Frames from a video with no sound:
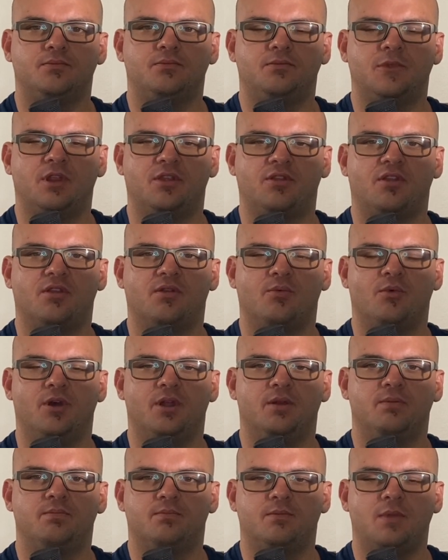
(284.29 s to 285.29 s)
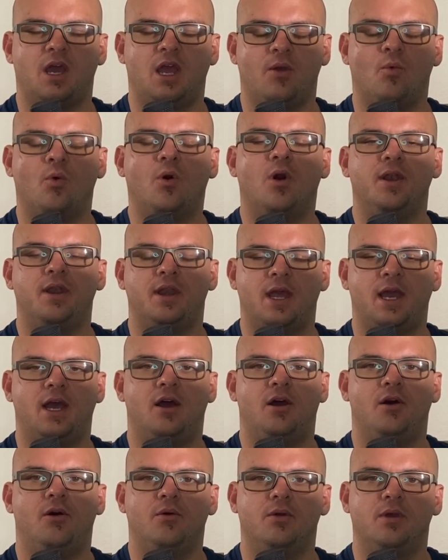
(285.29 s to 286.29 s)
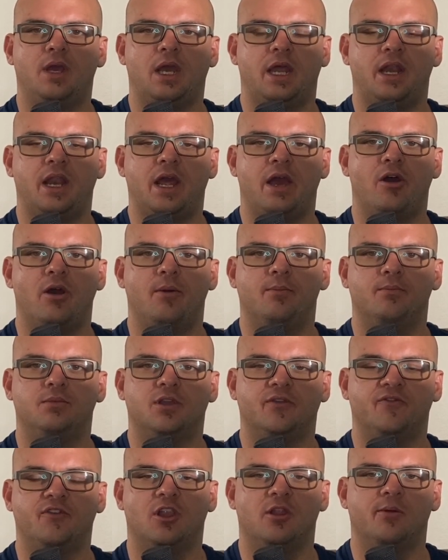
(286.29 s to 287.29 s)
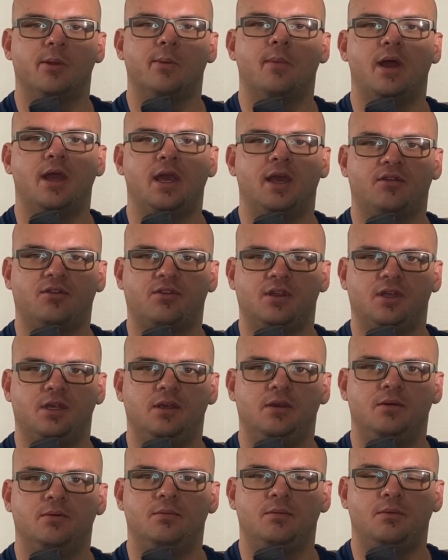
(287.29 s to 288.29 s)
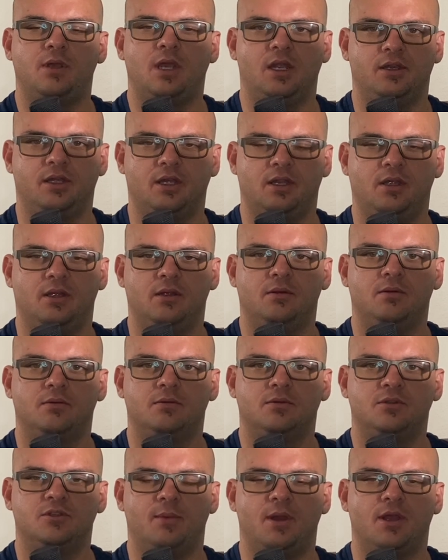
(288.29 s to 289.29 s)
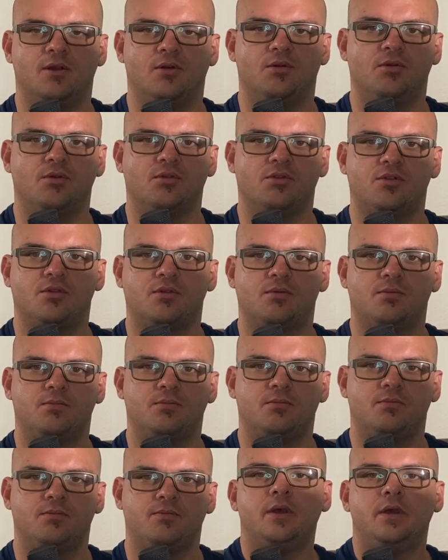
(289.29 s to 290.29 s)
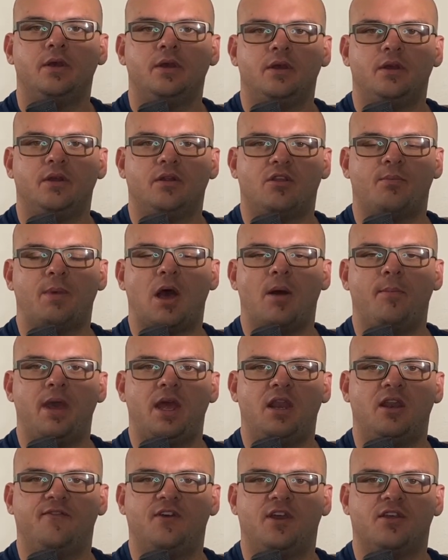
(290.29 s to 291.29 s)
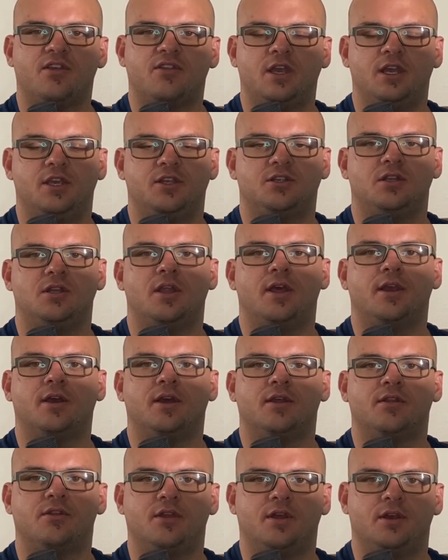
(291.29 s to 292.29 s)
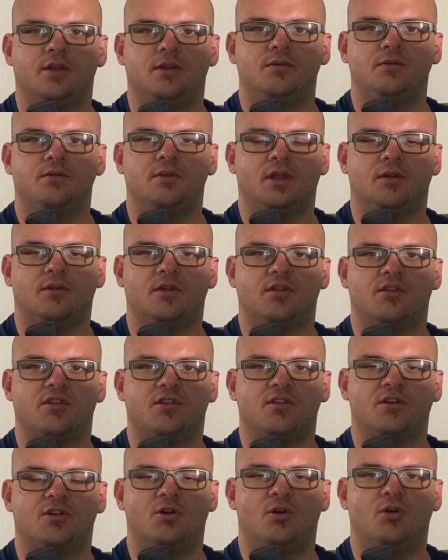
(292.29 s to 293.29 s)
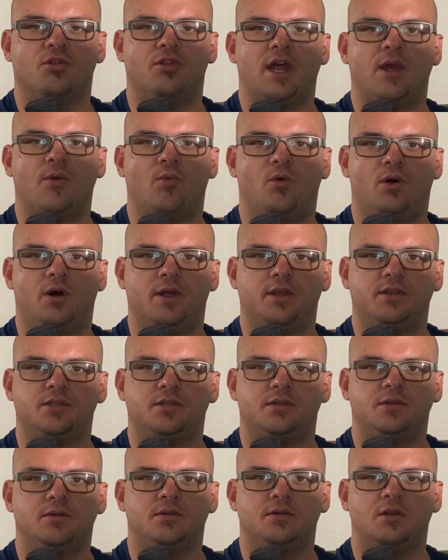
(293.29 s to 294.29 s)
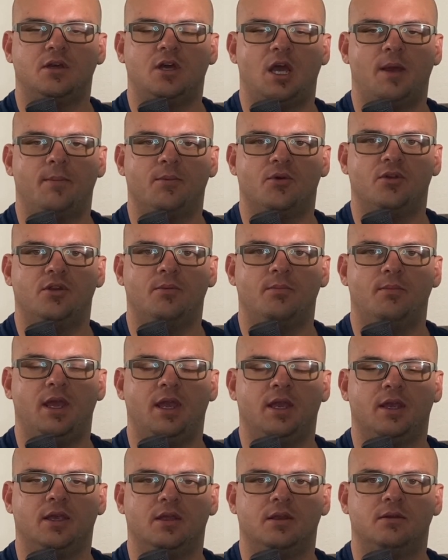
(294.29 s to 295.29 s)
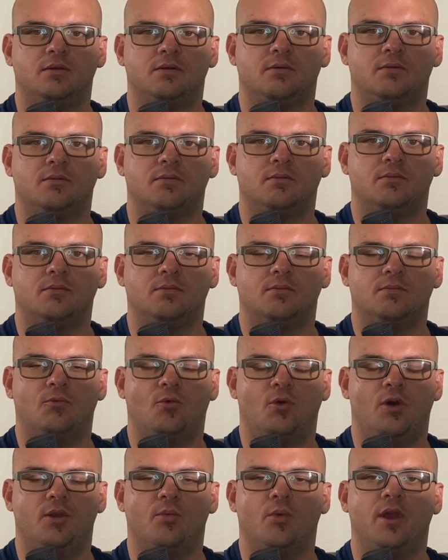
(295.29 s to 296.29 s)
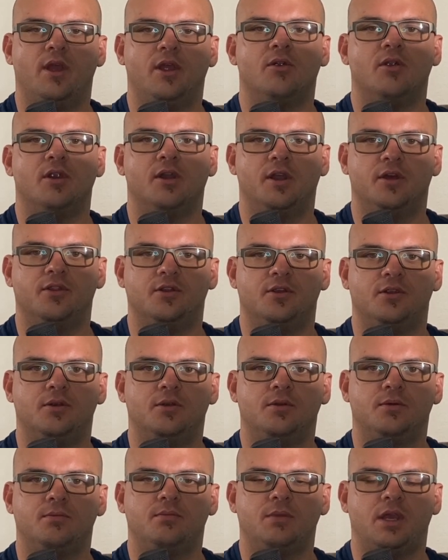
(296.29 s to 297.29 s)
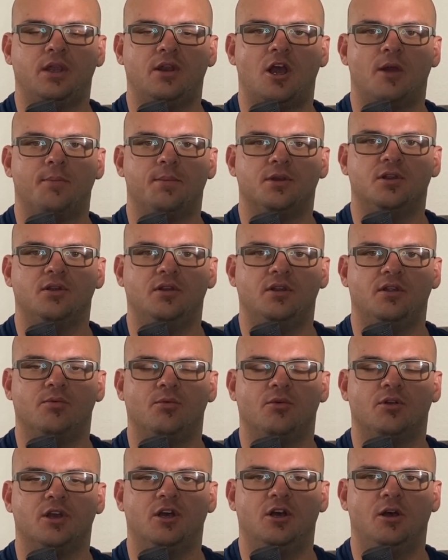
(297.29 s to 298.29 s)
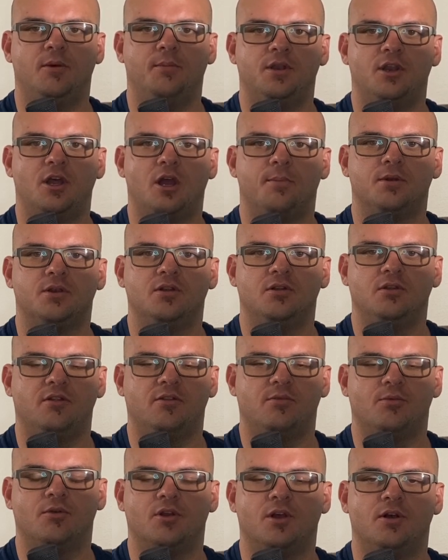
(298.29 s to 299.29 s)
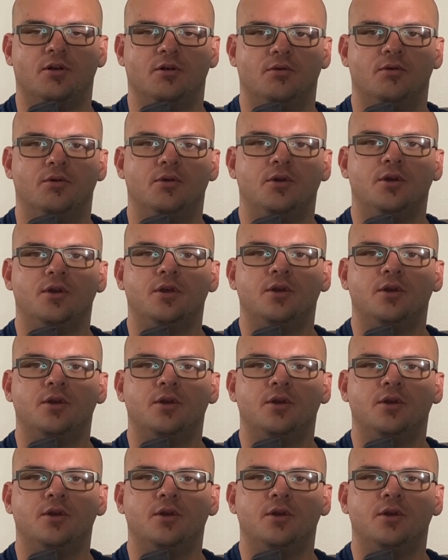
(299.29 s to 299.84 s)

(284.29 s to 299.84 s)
this is what I want now, and now I'm developing my SE and getting to my goals. It's about manifestation, like I said. Like, this is the goal that I want. I'm going to make it one way or another, and opportunities will come and opportunities will go.